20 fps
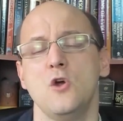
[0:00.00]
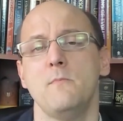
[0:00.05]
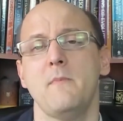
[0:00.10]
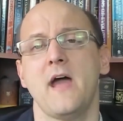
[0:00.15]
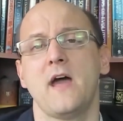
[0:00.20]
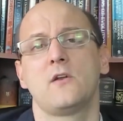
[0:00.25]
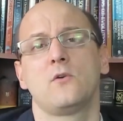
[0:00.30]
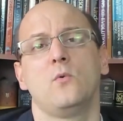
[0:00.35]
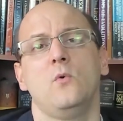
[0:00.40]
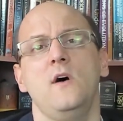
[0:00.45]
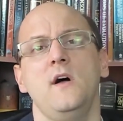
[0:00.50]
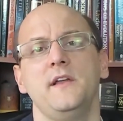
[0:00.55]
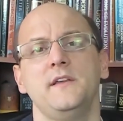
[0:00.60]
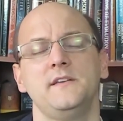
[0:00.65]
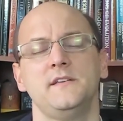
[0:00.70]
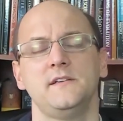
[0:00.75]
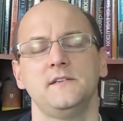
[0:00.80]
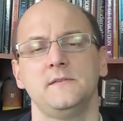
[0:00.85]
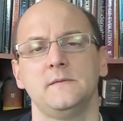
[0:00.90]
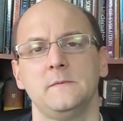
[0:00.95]
no matter
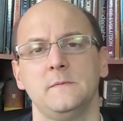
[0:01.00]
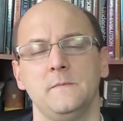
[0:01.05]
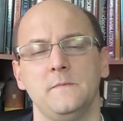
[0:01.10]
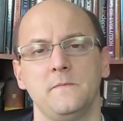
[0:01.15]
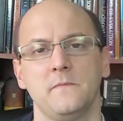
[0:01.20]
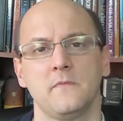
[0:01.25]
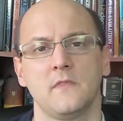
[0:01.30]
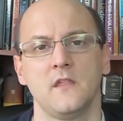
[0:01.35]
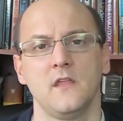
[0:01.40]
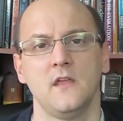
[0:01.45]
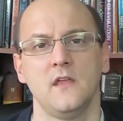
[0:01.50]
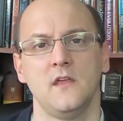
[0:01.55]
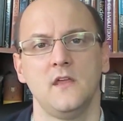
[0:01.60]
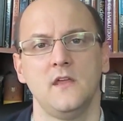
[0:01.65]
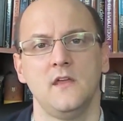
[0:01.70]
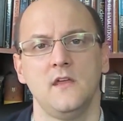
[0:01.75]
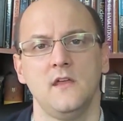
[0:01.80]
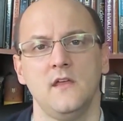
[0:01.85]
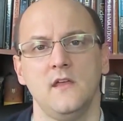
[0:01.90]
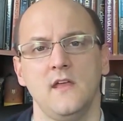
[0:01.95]
what.
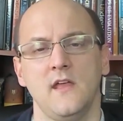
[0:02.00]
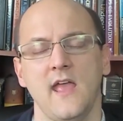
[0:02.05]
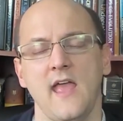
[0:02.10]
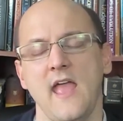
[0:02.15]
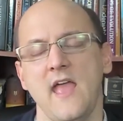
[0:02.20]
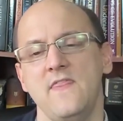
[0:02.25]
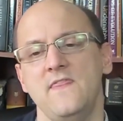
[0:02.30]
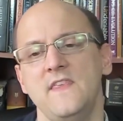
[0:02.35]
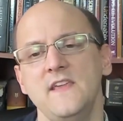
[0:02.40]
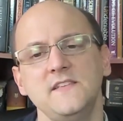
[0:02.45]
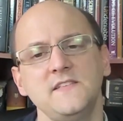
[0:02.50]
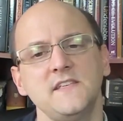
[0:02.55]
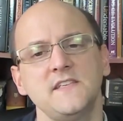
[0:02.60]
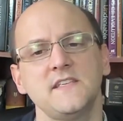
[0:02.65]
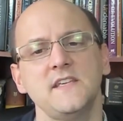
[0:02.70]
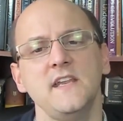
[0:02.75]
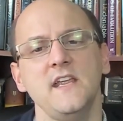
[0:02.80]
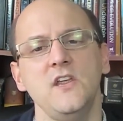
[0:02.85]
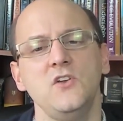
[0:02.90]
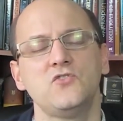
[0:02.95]
And this
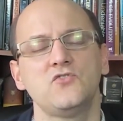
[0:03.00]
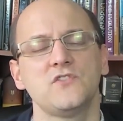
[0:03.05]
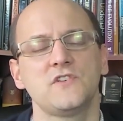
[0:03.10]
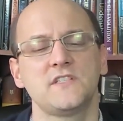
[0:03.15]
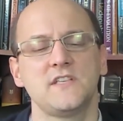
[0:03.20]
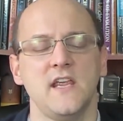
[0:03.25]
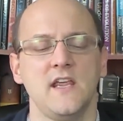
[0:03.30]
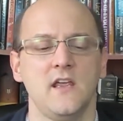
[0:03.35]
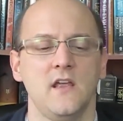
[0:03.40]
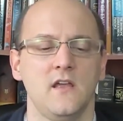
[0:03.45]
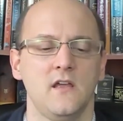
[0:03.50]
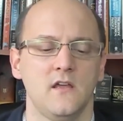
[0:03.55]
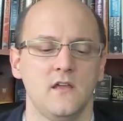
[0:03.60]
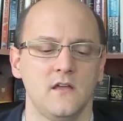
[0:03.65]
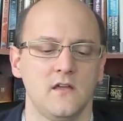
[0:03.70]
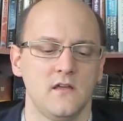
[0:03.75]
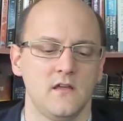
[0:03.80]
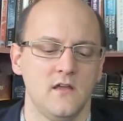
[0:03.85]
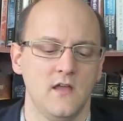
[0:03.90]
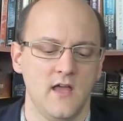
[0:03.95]
is an interesting
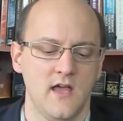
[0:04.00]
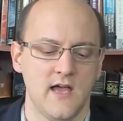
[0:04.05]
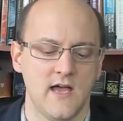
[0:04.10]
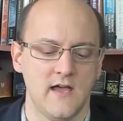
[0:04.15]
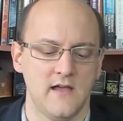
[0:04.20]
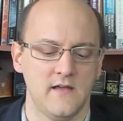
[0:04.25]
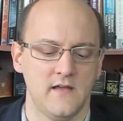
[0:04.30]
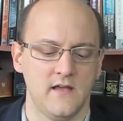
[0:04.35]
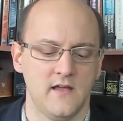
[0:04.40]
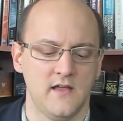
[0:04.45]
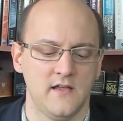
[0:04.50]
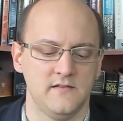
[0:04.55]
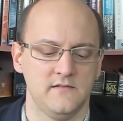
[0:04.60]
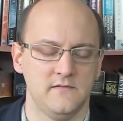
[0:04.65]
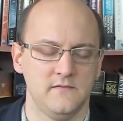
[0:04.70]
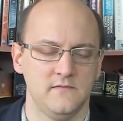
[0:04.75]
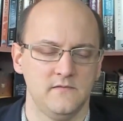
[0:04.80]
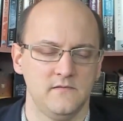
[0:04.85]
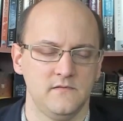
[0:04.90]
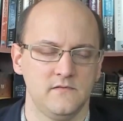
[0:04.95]
uh, uh,
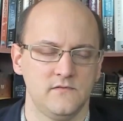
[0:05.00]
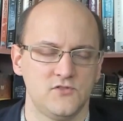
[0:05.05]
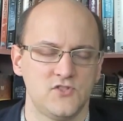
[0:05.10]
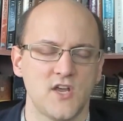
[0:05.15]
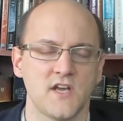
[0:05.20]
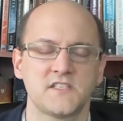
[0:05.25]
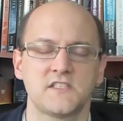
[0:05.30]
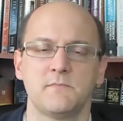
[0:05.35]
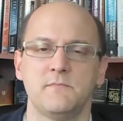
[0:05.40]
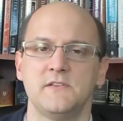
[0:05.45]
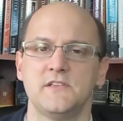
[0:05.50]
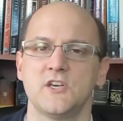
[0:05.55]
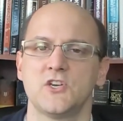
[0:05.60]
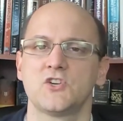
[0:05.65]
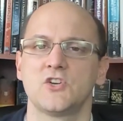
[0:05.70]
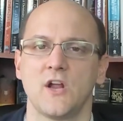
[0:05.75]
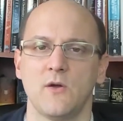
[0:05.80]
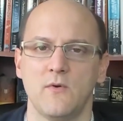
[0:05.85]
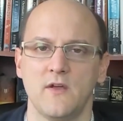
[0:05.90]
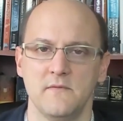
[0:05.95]

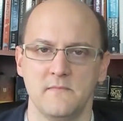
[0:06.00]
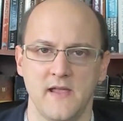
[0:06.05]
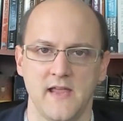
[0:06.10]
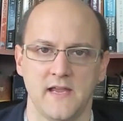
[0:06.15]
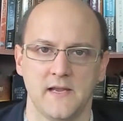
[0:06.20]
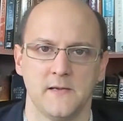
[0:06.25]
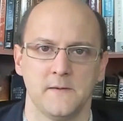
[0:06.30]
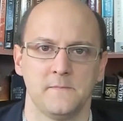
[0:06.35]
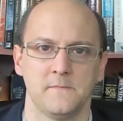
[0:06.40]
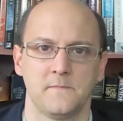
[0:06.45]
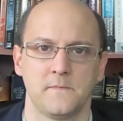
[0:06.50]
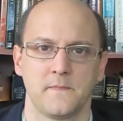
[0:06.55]
juxtaposition I want to make.